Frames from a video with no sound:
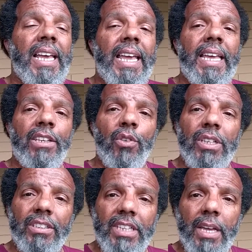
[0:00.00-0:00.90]
and you
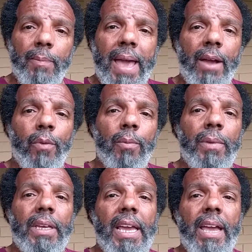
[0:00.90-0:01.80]
can check back with
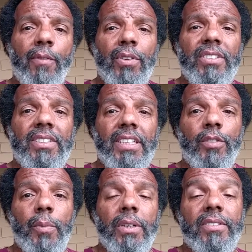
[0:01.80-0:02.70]
me every
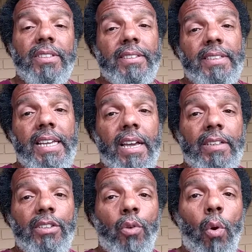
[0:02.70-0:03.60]
6 months to see how
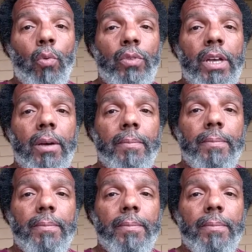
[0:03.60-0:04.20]
these are holding up.